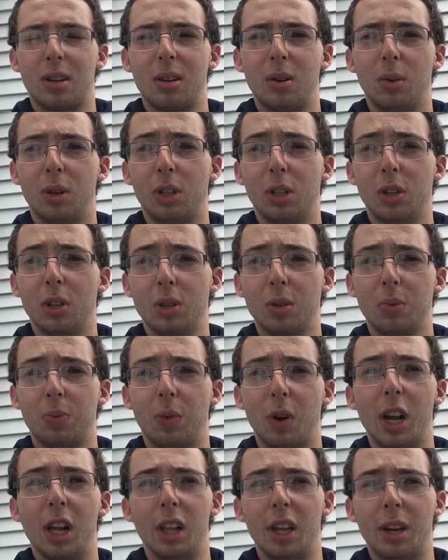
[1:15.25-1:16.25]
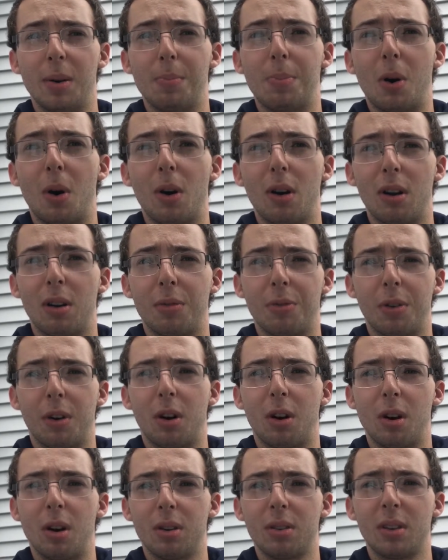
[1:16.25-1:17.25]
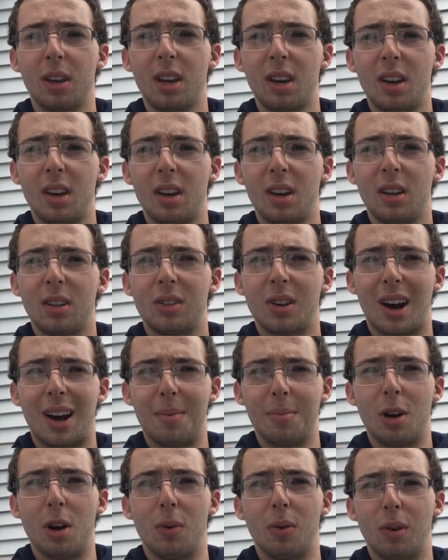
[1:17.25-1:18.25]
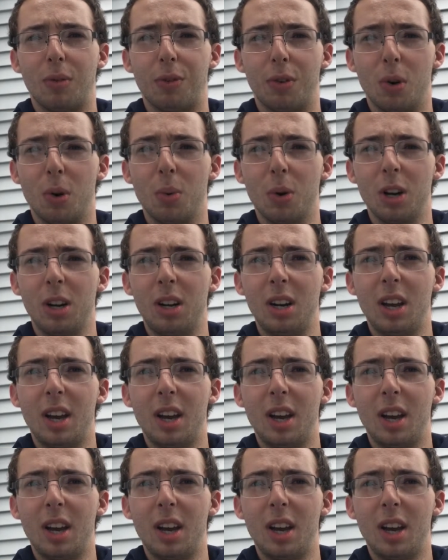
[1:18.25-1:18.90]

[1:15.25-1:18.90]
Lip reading: which is really important for time going forward.